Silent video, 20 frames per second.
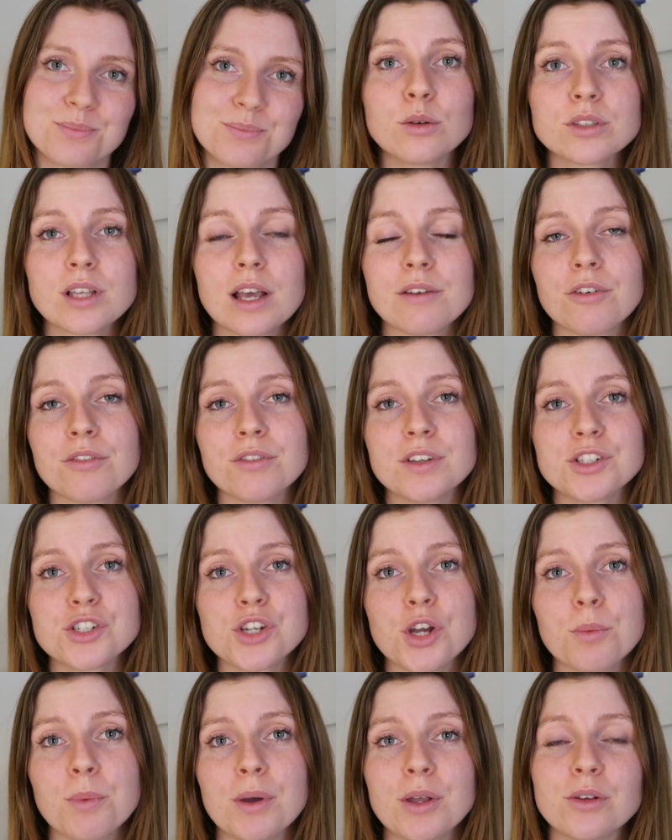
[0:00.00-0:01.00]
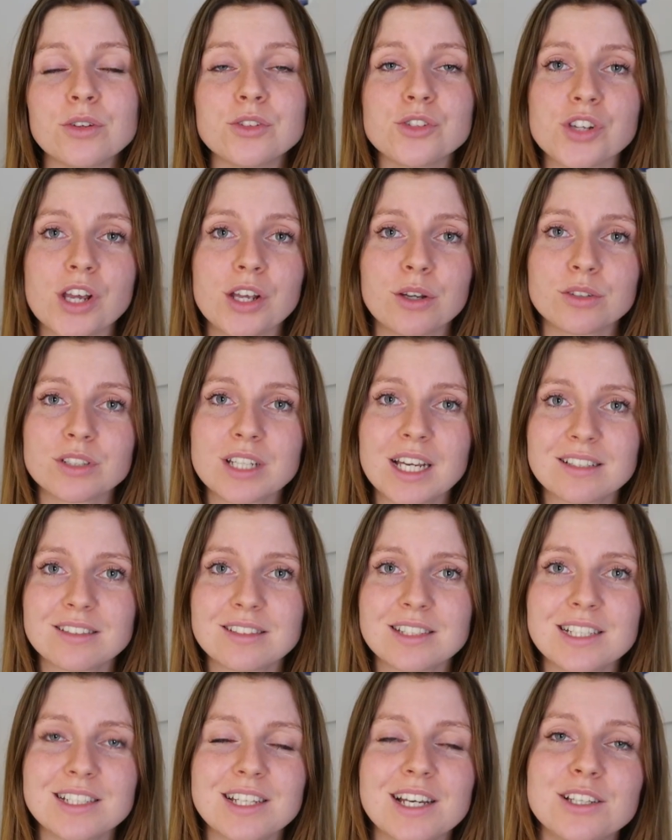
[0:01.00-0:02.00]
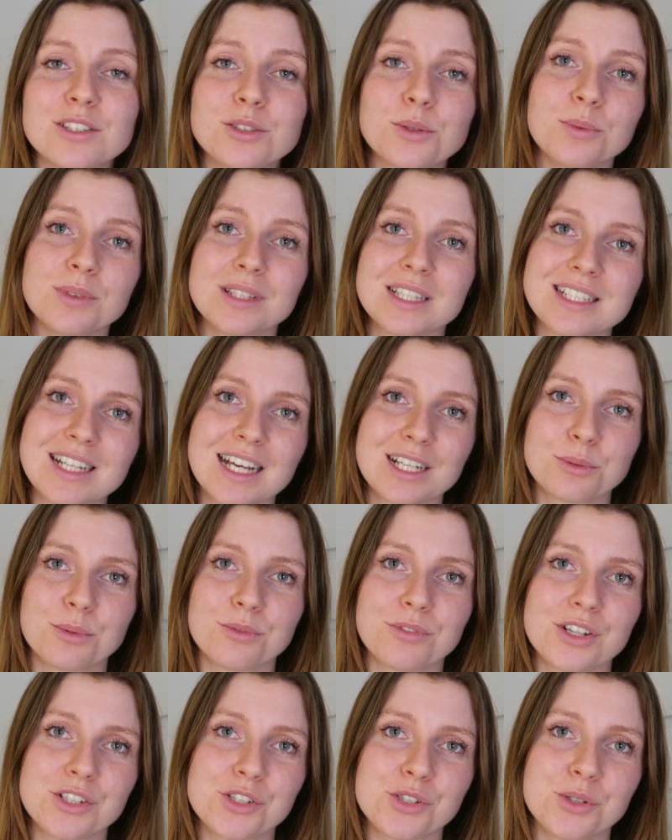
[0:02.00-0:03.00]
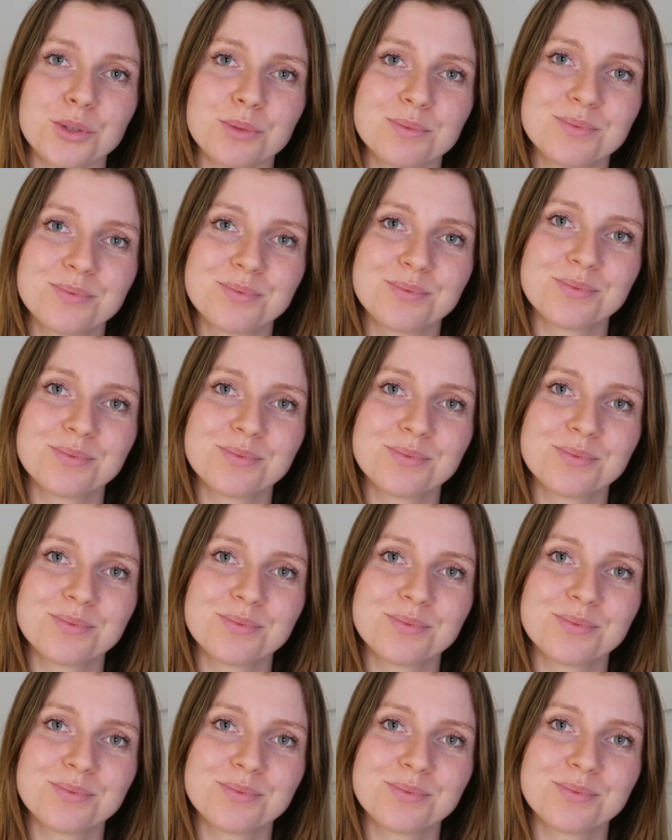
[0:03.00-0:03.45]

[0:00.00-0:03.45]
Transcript: They also have a feature where you can share your tax details with a tax professional,